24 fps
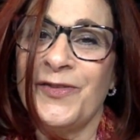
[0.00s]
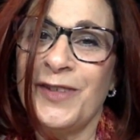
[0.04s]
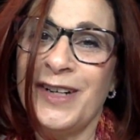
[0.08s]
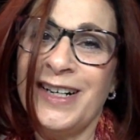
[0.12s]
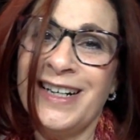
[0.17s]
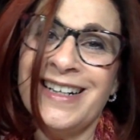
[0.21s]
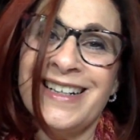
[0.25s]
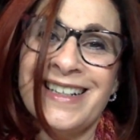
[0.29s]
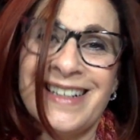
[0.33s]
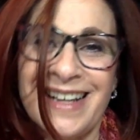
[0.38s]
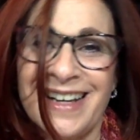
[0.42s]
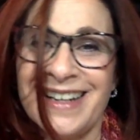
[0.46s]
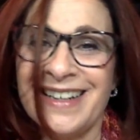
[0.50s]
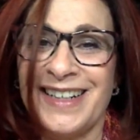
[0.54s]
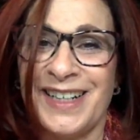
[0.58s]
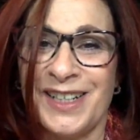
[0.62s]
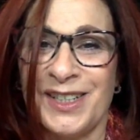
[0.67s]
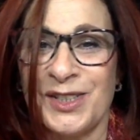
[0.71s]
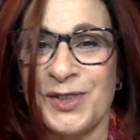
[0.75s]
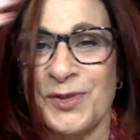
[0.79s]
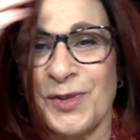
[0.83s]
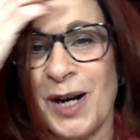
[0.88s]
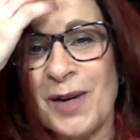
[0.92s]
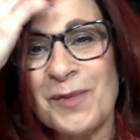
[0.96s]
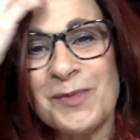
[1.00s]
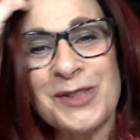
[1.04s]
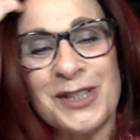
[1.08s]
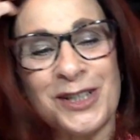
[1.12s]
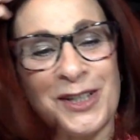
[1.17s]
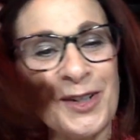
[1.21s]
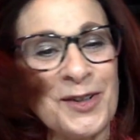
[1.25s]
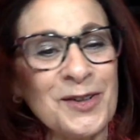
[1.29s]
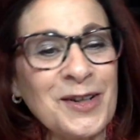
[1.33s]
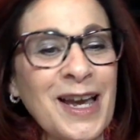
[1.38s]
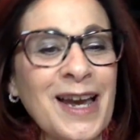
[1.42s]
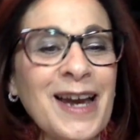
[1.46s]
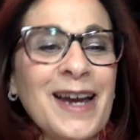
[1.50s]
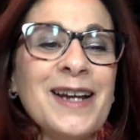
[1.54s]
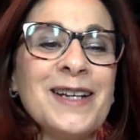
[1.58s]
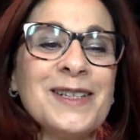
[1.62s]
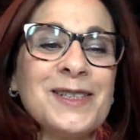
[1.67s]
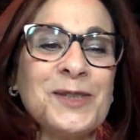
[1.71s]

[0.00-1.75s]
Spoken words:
we didn't get an interruption, okay?